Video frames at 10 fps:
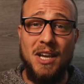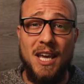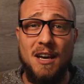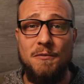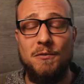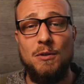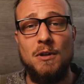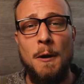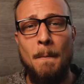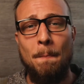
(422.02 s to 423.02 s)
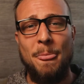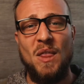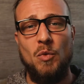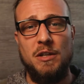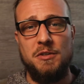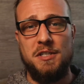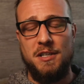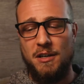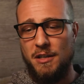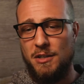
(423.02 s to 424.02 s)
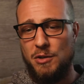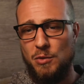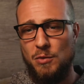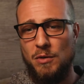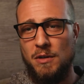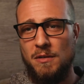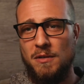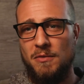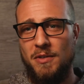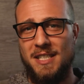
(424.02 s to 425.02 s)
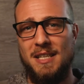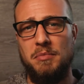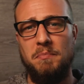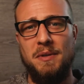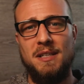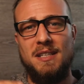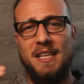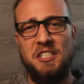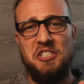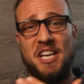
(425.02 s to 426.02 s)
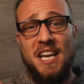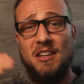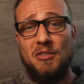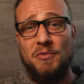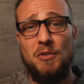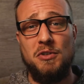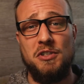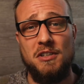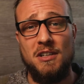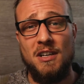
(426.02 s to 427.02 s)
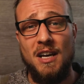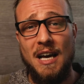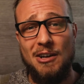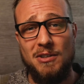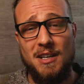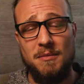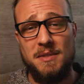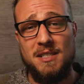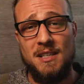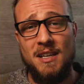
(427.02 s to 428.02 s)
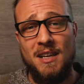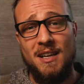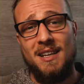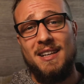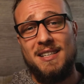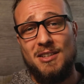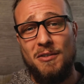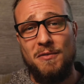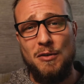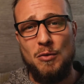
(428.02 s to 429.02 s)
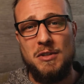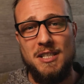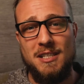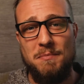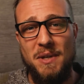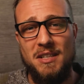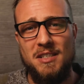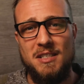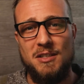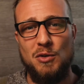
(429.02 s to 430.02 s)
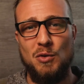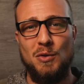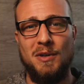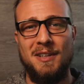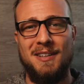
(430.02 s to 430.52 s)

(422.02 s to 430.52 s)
careful when you start to, for example, build a chain of future outcomes. That's often used in speeches to